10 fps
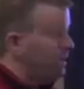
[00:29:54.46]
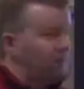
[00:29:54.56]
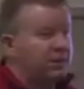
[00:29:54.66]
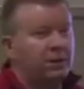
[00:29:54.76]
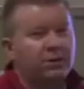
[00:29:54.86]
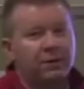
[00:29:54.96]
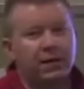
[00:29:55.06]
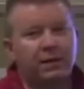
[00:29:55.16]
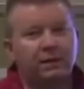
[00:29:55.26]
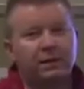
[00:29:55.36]
to another
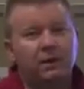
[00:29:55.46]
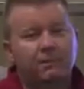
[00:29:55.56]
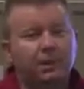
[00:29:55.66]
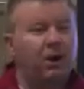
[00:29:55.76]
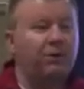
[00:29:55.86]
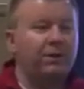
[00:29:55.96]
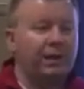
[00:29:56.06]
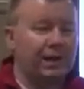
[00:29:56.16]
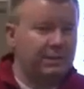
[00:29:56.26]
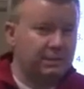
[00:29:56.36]
need? All of
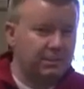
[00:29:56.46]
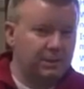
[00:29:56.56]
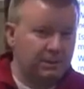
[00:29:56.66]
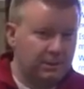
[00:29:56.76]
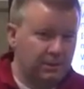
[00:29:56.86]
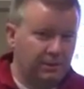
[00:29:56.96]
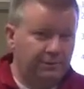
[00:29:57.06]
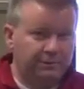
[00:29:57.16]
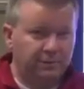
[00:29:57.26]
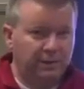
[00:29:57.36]
that has to be thought of,
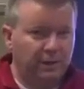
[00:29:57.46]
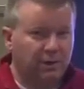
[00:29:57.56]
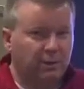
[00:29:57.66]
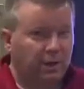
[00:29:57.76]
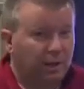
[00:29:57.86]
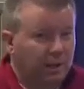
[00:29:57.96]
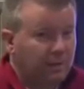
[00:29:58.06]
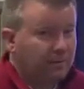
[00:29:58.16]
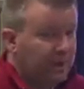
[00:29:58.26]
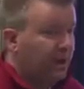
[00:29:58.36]

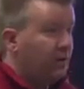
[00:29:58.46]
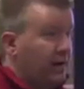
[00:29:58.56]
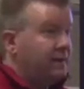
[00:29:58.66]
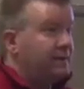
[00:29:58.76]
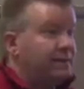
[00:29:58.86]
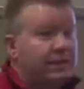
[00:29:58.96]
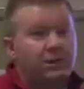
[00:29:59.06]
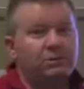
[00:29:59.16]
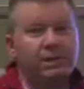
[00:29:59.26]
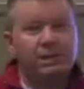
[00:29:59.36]
Now, in the
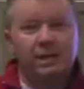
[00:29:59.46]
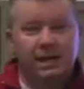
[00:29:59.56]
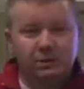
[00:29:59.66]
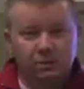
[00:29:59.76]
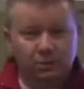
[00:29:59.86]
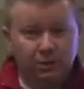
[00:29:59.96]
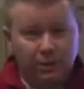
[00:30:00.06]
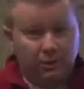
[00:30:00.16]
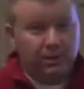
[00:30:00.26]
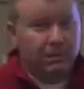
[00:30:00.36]
DoD NASA world
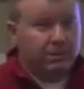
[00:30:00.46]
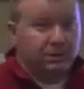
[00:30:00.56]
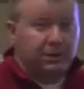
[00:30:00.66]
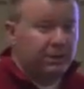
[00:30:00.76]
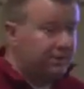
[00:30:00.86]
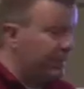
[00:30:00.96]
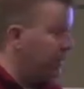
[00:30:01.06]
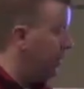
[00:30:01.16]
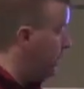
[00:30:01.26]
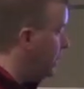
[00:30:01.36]
that we mostly live in here in